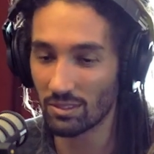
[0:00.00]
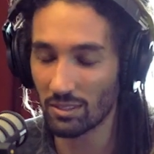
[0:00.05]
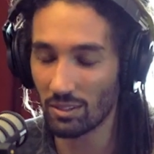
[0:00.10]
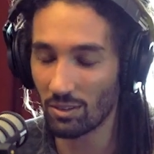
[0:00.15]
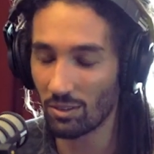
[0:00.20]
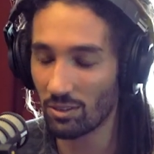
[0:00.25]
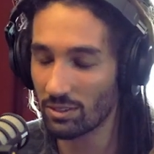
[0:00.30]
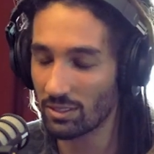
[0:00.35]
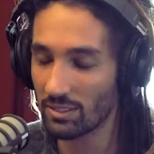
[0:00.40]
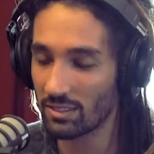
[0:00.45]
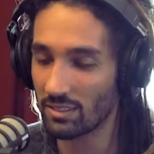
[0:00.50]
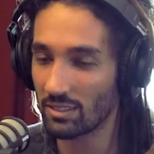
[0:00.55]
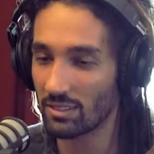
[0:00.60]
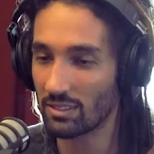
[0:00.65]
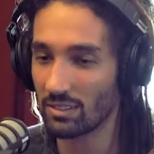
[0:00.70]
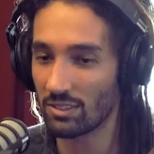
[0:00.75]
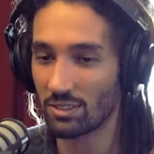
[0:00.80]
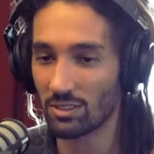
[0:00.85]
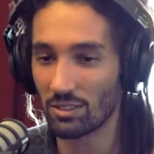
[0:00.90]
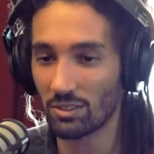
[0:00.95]
all the
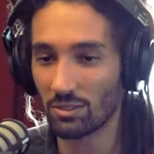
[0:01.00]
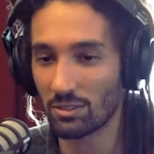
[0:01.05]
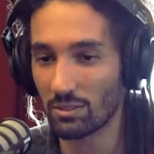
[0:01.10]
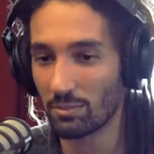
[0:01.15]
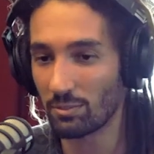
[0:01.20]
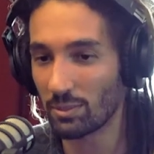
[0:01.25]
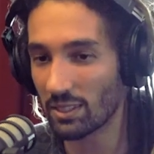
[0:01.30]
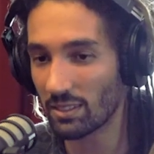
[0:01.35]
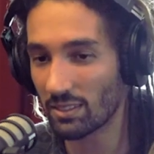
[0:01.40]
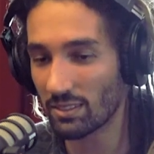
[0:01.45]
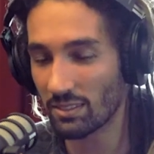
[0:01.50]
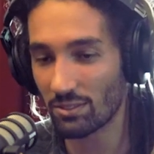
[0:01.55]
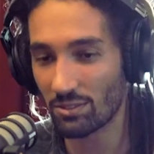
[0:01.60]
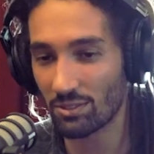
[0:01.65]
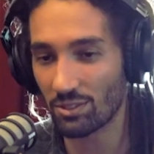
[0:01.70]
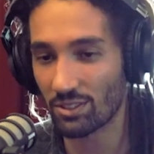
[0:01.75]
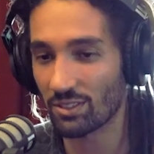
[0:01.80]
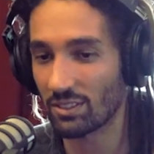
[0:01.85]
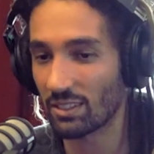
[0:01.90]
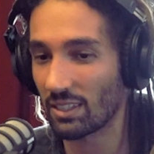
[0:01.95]
studies show, the biggest
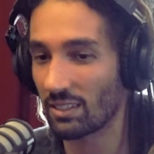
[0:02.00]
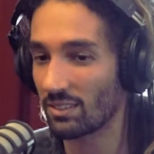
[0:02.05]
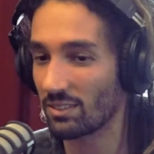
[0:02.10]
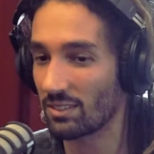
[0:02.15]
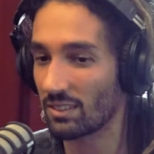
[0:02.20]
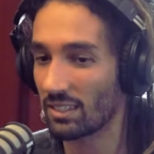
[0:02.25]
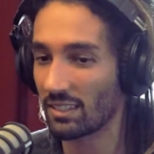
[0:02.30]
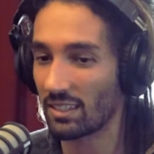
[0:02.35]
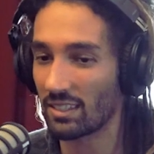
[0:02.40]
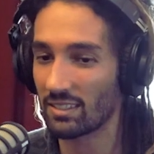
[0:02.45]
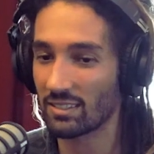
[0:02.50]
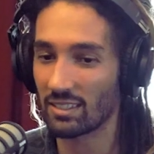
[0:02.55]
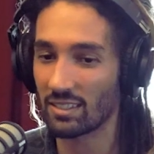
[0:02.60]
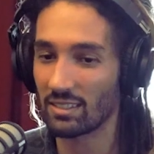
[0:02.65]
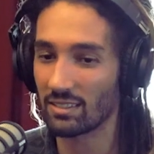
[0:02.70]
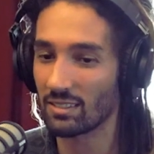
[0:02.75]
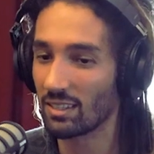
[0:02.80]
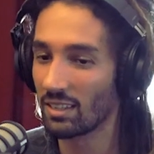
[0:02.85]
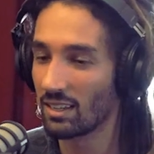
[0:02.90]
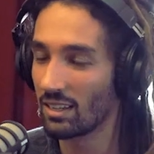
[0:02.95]
nutrition centers, as I
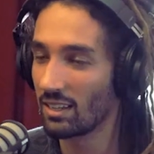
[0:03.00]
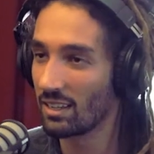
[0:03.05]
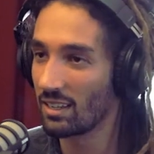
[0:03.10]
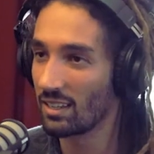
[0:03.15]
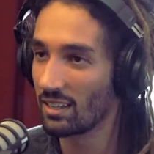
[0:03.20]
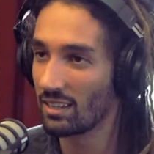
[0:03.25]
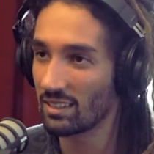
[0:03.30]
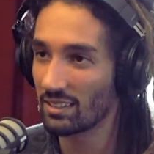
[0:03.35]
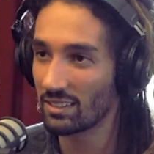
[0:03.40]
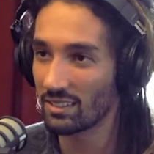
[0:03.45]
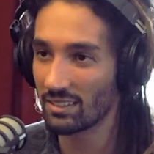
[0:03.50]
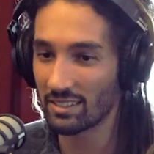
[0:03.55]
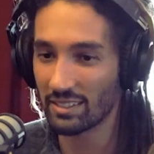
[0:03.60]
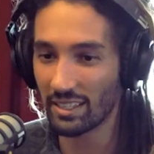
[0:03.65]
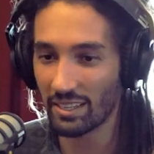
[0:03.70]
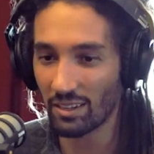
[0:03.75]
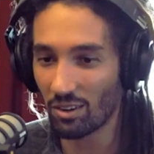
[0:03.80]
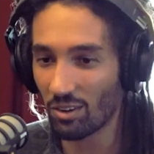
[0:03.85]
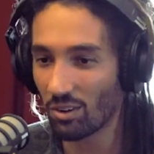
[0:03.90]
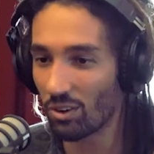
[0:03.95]
said,
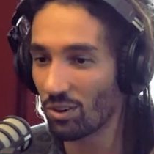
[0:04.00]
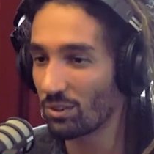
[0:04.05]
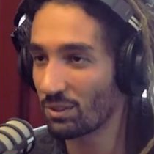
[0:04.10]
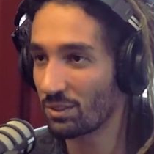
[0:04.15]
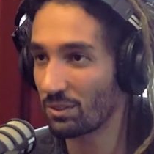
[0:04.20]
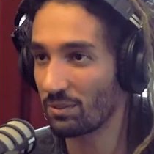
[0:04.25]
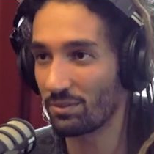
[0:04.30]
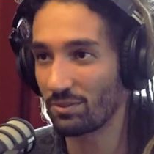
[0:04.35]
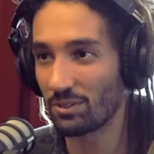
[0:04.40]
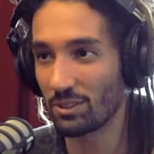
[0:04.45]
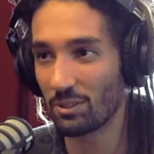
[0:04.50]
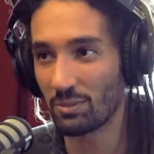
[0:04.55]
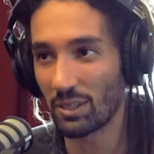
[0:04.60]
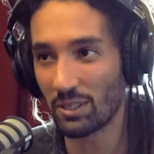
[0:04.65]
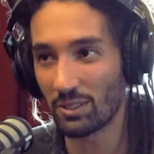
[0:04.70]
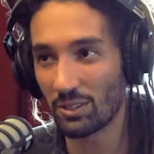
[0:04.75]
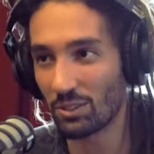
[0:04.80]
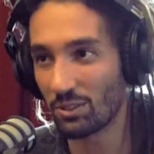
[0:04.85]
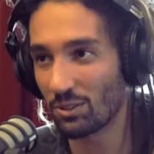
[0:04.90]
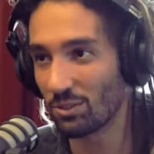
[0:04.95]
they all confirm that
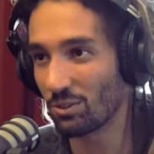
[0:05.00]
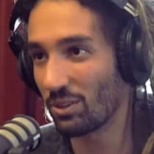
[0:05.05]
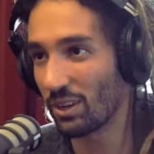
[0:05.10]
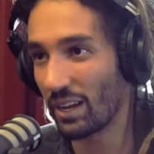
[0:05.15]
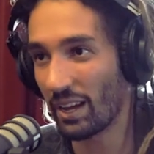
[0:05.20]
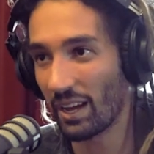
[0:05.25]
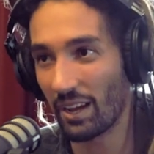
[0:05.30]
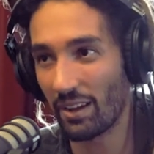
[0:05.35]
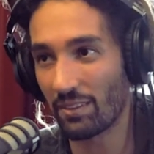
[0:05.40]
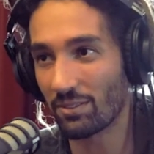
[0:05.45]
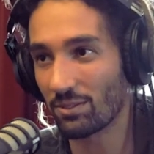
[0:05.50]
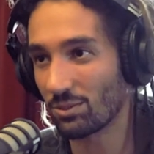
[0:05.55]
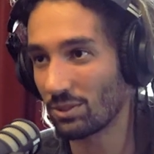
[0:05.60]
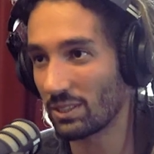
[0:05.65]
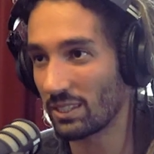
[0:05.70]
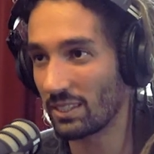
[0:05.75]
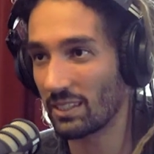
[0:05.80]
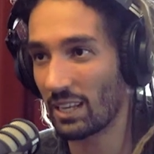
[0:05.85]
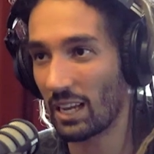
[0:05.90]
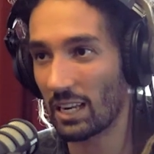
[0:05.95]
you don't have to
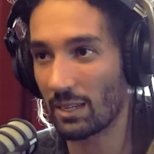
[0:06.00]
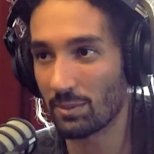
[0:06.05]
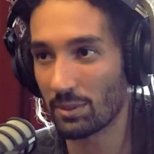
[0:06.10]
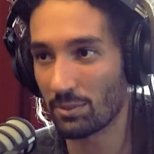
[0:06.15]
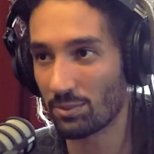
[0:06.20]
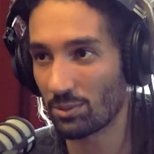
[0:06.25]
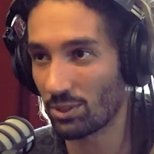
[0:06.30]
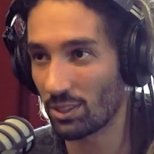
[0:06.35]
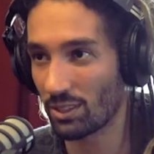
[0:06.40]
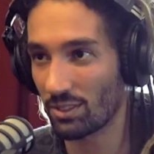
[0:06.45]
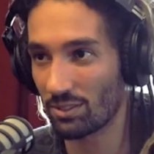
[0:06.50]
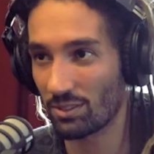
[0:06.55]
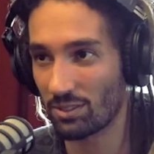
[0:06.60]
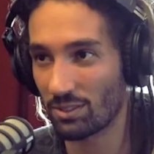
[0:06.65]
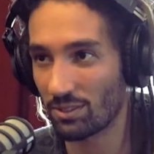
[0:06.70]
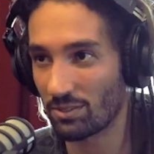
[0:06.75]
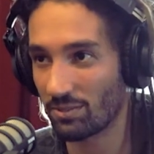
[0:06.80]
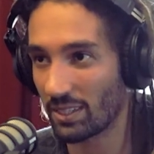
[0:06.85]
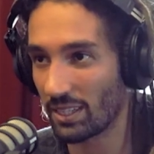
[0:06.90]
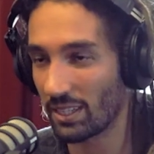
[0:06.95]
eat animal products to
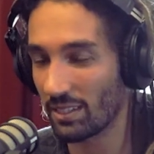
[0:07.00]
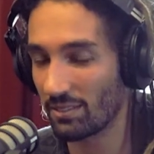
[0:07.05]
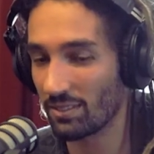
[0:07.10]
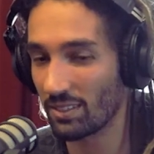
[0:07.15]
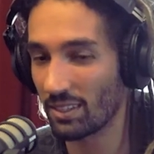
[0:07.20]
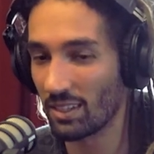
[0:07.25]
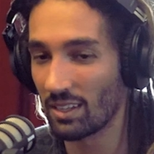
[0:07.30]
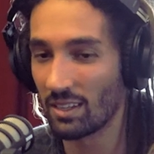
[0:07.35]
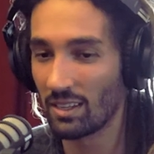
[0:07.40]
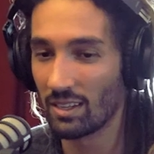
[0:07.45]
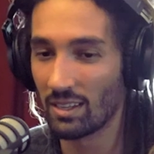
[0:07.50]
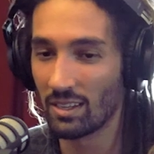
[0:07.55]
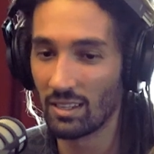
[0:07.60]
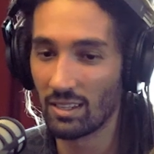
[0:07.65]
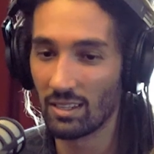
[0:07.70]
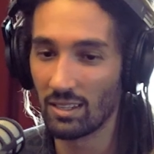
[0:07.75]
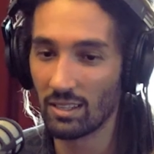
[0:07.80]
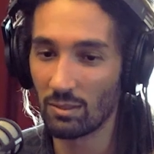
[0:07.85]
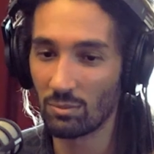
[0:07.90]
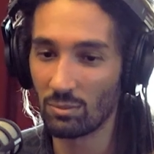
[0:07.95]
survive.
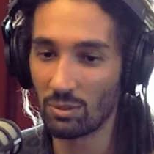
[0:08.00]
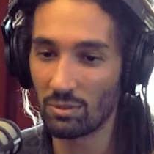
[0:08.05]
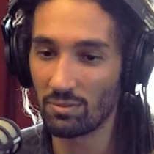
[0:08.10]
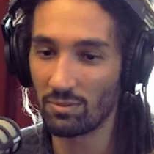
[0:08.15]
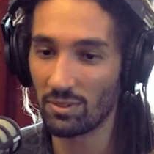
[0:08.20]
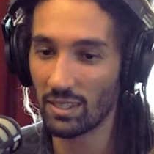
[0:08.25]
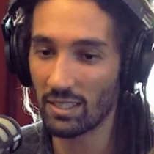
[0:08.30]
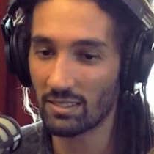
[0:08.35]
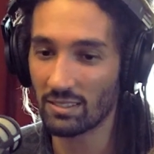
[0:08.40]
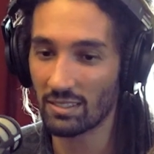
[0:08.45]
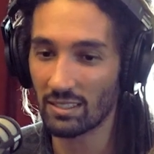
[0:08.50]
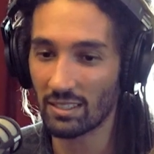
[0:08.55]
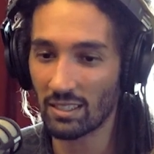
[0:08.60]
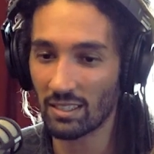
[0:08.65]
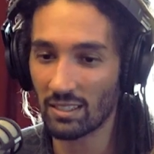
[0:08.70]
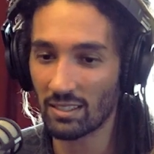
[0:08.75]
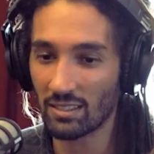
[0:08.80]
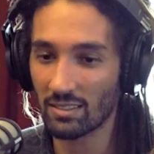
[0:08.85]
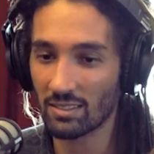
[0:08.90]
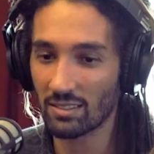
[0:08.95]
We're
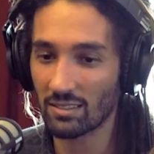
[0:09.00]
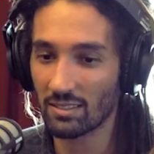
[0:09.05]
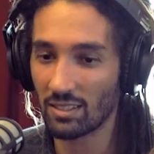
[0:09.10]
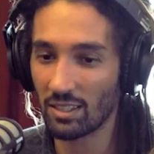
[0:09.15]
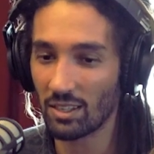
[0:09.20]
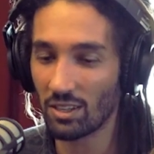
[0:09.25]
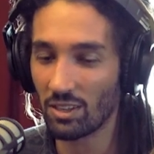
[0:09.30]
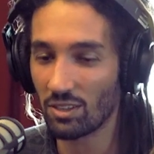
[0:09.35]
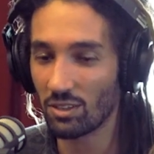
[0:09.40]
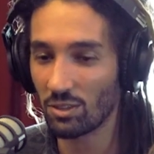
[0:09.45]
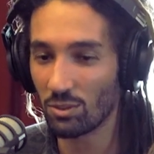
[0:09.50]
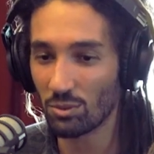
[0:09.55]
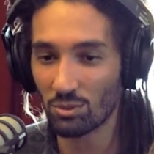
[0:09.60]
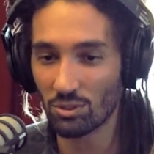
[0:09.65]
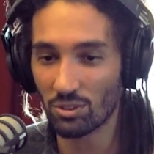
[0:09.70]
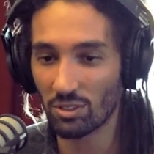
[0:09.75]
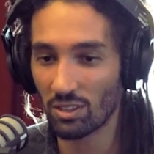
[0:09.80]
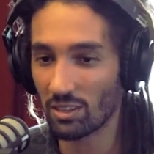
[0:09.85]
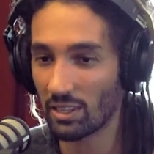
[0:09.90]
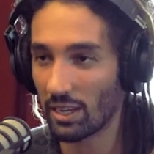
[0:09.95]
facing a
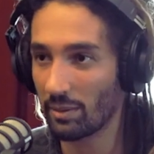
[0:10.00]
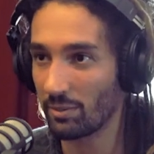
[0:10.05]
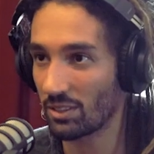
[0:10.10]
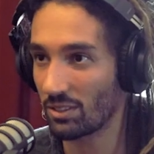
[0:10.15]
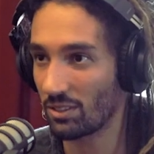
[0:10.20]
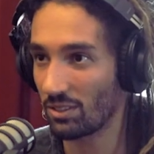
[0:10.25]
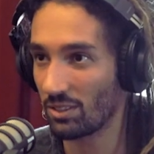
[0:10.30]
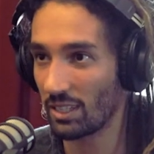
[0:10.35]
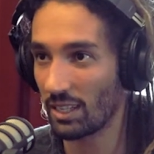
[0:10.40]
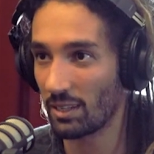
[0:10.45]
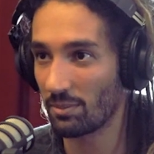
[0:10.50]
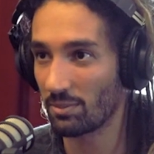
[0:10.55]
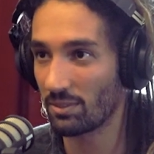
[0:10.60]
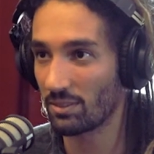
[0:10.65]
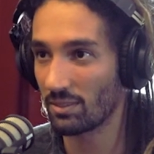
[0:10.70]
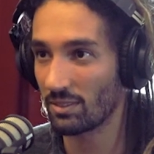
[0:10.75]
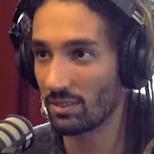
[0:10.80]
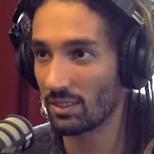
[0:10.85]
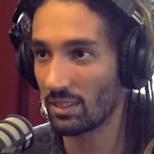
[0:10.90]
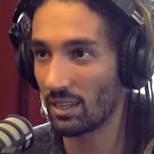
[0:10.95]
huge climate
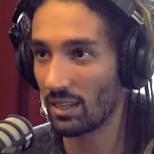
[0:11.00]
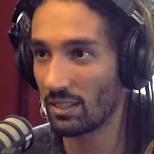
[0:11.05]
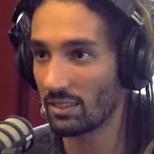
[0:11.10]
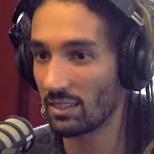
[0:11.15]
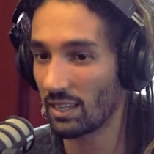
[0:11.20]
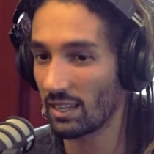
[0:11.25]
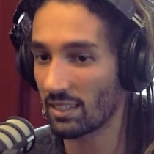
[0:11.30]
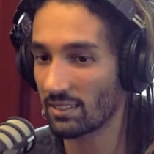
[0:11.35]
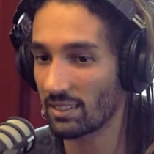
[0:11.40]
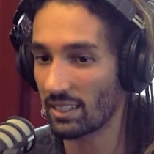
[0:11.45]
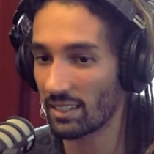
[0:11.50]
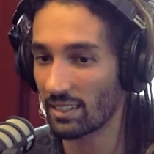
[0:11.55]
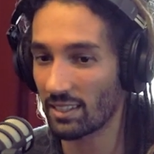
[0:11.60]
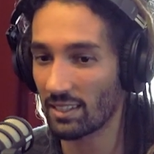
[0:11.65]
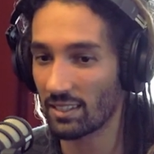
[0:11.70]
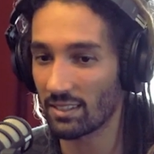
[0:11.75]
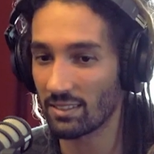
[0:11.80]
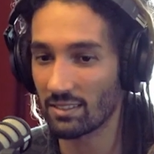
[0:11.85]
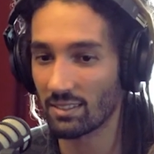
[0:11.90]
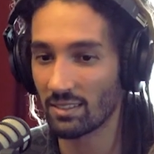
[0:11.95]
collapse in the next
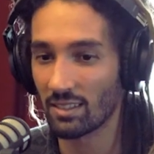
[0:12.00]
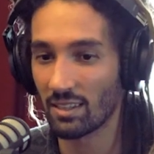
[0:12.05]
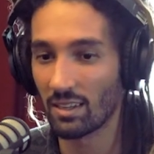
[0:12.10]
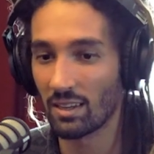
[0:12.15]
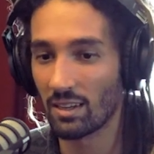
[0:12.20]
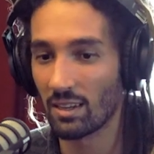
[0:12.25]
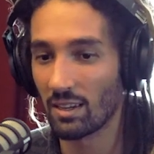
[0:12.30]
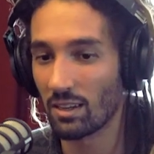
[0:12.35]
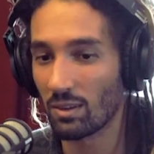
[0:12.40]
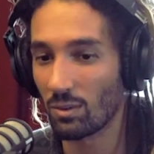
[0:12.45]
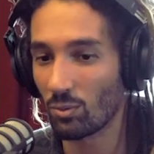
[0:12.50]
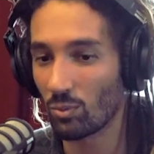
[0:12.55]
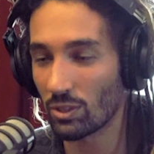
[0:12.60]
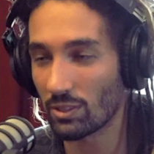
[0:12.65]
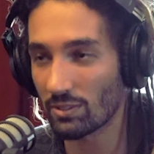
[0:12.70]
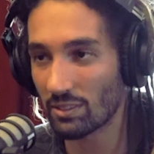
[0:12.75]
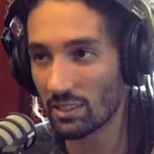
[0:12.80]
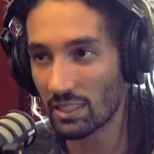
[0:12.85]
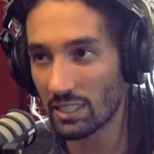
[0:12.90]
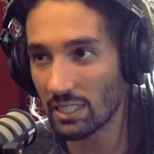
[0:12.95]
decades. One
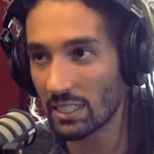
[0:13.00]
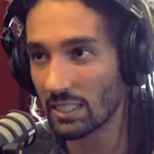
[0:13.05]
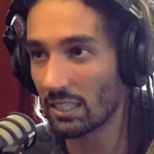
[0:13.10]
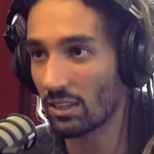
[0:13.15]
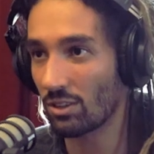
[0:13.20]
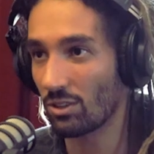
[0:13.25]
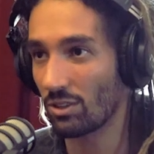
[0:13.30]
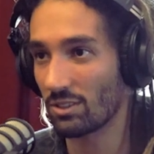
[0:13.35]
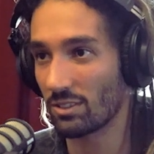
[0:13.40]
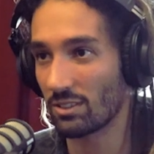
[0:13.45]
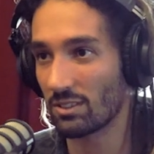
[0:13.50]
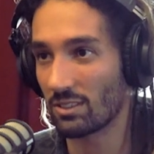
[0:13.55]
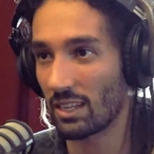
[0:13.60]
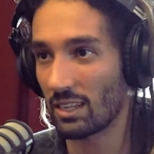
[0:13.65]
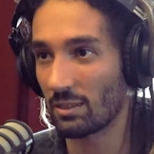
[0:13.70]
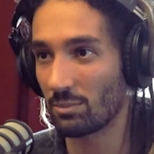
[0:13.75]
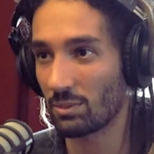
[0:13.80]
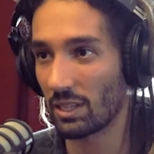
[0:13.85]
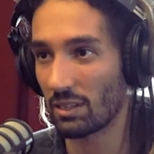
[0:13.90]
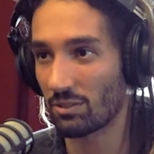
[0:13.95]
of the leading causes is
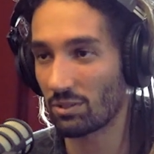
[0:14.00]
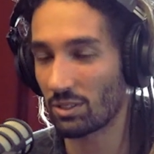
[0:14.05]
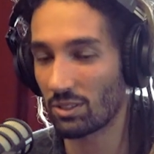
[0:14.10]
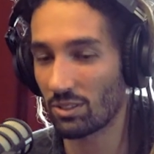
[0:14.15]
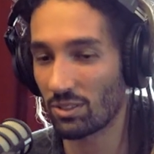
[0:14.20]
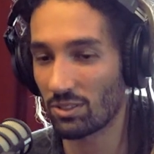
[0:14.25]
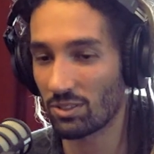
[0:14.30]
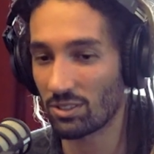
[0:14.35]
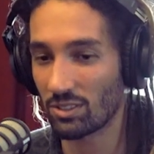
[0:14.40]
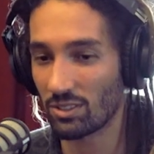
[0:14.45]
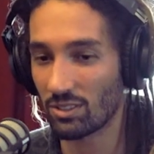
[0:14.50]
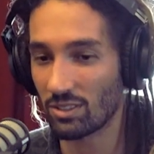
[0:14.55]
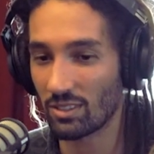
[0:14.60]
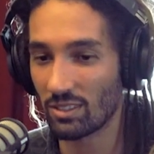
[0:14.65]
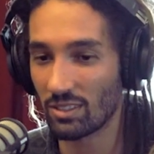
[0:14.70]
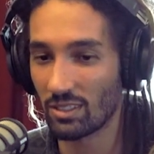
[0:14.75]
animal agriculture.